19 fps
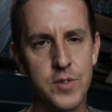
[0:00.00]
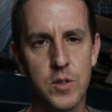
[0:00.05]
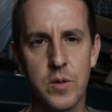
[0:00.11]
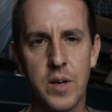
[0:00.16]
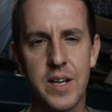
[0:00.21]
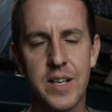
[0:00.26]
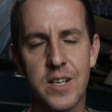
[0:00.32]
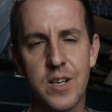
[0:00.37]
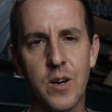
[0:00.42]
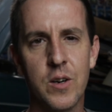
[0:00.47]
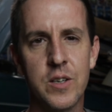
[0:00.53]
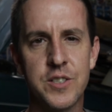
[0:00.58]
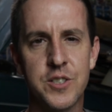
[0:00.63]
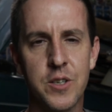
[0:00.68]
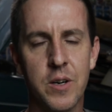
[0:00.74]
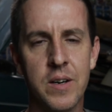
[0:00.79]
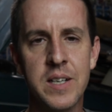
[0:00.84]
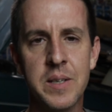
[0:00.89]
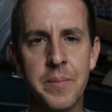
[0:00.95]
Credit card's
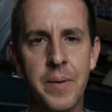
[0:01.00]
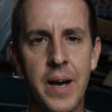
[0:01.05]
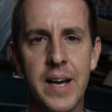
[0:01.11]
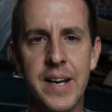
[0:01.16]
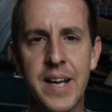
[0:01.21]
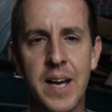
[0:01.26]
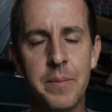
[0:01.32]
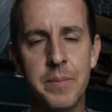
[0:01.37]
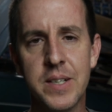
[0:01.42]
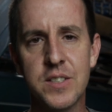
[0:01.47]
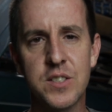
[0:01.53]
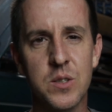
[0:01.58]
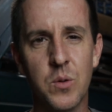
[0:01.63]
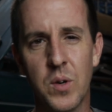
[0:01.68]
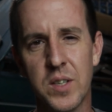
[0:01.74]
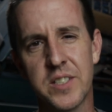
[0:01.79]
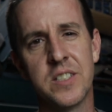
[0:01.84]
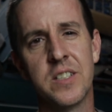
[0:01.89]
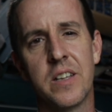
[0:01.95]
already mad at me, so
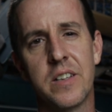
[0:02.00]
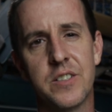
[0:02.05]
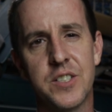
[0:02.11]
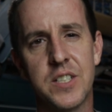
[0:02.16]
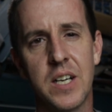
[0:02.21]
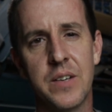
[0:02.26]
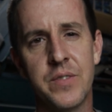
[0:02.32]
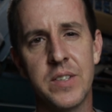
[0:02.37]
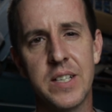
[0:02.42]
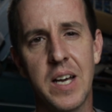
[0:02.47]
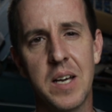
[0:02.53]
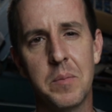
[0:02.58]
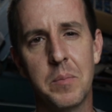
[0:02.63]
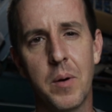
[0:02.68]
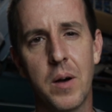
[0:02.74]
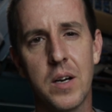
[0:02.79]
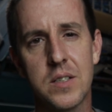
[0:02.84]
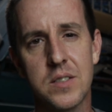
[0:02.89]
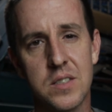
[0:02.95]
what's another 78
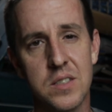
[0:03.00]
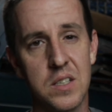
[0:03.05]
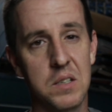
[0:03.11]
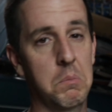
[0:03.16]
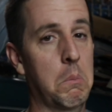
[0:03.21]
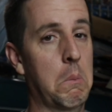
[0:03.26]
bucks?